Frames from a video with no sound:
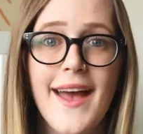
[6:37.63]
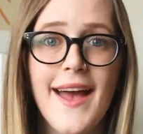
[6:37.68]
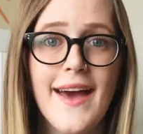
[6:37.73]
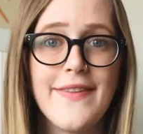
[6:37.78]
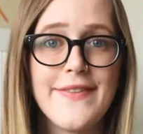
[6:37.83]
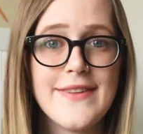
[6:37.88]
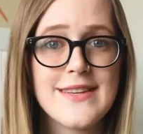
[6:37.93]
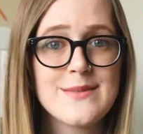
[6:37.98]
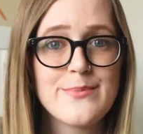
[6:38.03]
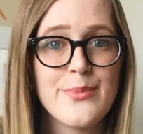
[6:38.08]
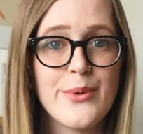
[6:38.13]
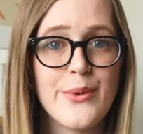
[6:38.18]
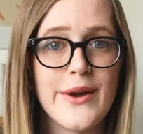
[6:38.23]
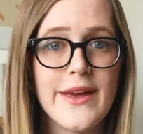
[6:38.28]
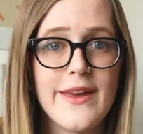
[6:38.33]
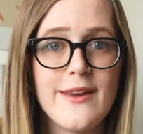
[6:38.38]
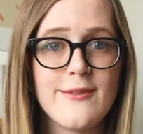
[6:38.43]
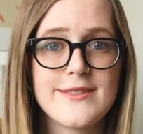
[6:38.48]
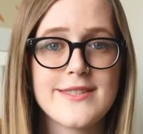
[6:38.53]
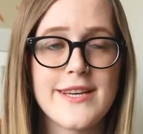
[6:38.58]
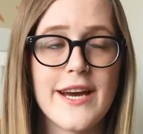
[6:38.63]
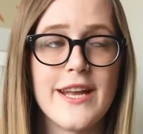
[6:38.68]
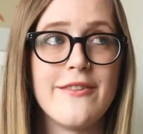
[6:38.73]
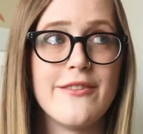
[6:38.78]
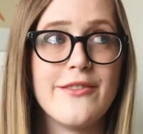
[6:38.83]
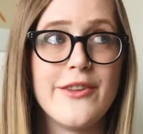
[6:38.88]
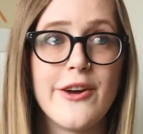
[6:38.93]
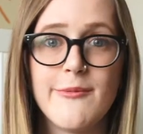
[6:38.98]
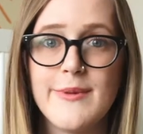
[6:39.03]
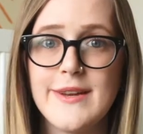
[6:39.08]
At this point, it was kind
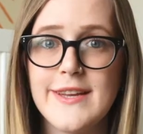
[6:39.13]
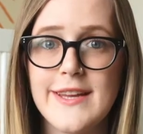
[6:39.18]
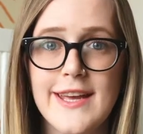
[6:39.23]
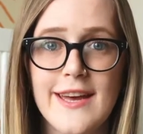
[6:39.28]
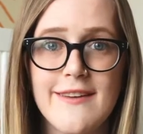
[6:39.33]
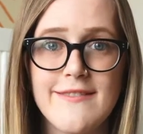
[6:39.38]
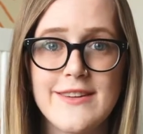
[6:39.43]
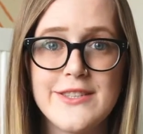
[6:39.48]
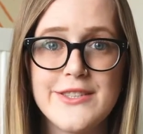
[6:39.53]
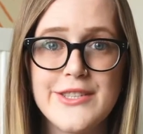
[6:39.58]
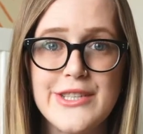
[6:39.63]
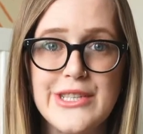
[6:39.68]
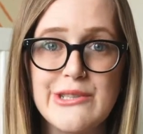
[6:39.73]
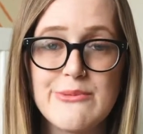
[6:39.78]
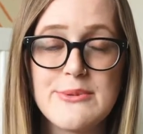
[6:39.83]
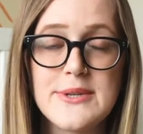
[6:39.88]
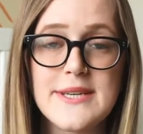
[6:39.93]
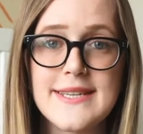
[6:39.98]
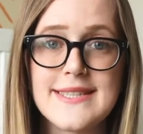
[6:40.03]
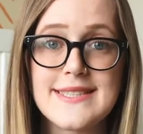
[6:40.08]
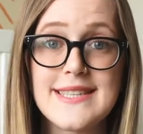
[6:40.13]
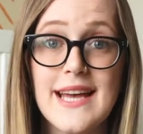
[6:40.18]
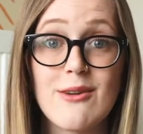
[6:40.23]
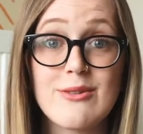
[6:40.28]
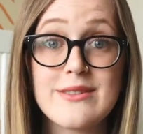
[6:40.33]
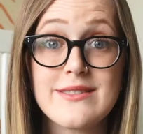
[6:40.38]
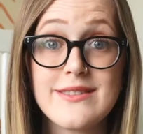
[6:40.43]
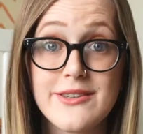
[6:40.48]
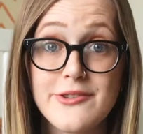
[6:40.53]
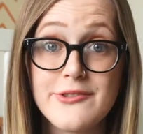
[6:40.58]
of alarming to Kevin too, because I
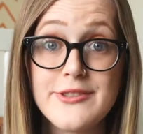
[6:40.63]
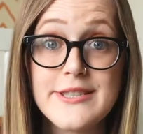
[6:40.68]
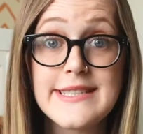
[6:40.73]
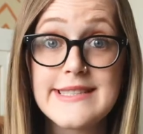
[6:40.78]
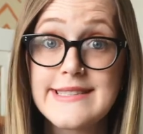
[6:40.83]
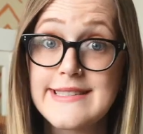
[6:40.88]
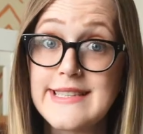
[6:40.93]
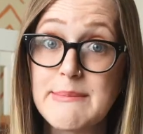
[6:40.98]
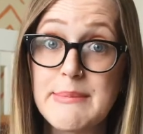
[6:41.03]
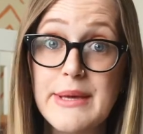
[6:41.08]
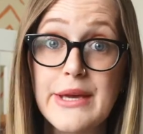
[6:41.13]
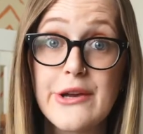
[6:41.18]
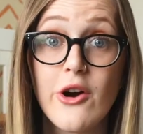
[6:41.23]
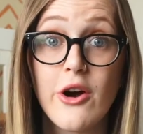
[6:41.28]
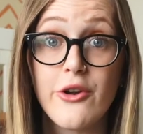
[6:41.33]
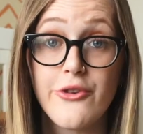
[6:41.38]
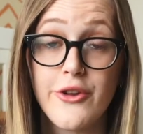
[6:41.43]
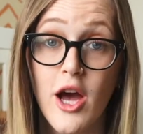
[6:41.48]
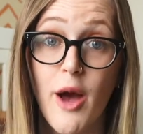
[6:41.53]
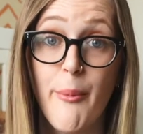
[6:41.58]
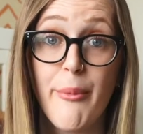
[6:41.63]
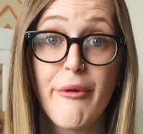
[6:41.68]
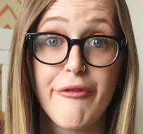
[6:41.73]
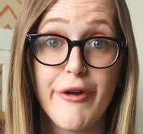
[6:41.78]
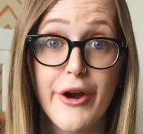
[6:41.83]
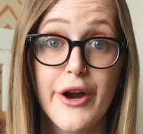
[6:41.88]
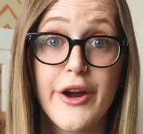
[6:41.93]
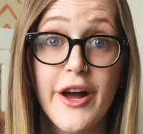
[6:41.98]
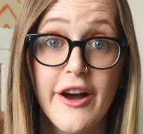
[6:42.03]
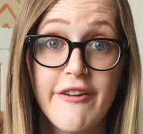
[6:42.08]
was literally sleeping on top of
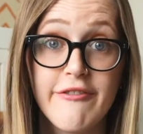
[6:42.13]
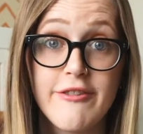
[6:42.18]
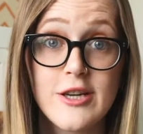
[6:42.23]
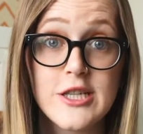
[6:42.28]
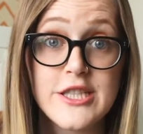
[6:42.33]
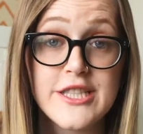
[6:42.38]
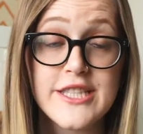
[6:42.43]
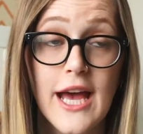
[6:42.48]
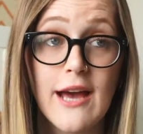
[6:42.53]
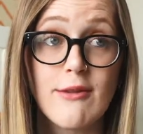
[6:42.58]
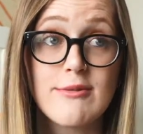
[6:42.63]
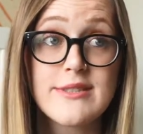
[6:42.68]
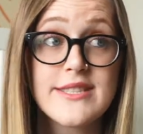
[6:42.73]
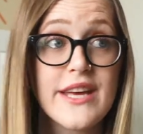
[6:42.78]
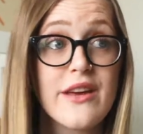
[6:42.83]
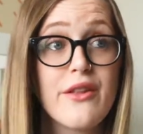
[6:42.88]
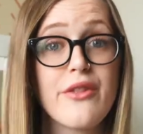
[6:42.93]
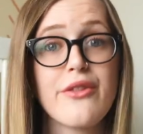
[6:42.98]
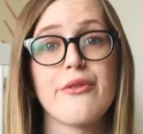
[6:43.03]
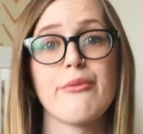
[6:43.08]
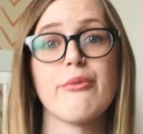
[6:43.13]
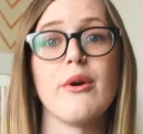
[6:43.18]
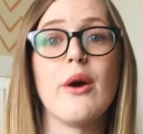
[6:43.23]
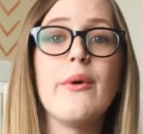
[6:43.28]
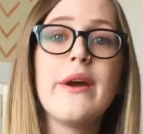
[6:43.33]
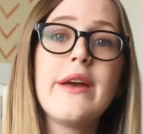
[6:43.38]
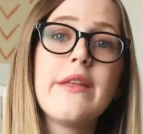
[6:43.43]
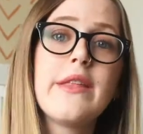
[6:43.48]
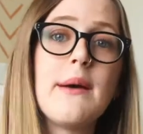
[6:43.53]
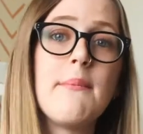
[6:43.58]
our covers. I was like
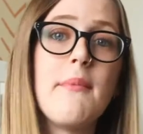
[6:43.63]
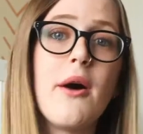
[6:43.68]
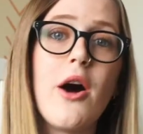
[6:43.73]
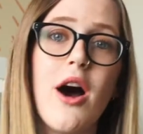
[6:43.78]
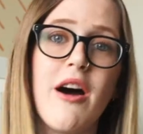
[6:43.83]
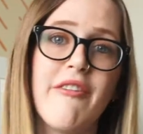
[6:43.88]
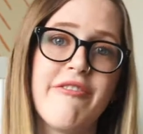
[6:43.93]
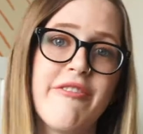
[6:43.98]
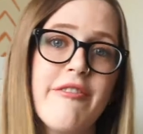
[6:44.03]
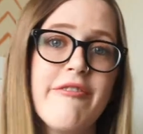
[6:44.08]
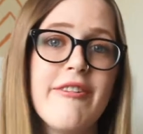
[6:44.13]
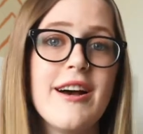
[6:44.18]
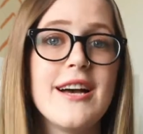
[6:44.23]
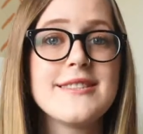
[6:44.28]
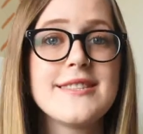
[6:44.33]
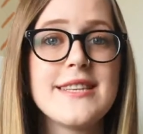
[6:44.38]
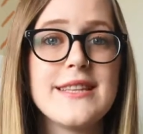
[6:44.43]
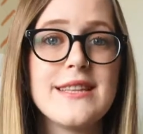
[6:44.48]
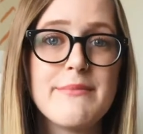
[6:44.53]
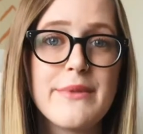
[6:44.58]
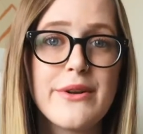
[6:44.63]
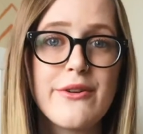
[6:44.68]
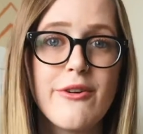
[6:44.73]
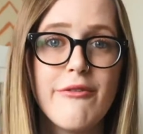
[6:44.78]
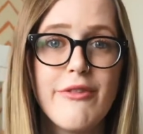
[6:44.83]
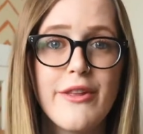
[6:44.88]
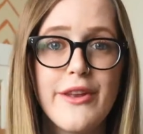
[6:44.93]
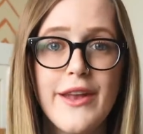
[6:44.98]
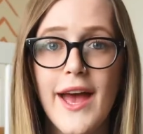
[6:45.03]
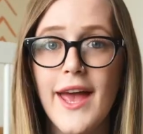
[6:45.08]
throwing them off of us in the middle
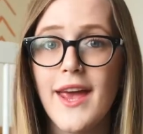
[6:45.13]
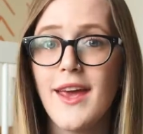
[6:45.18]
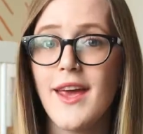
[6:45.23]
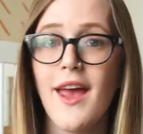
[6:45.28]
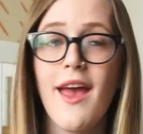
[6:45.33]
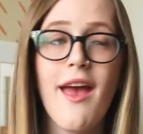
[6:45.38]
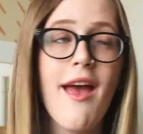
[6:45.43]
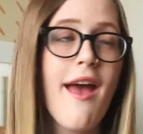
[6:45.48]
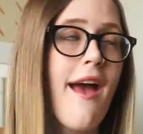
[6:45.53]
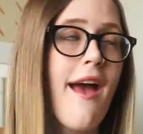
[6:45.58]
of the night.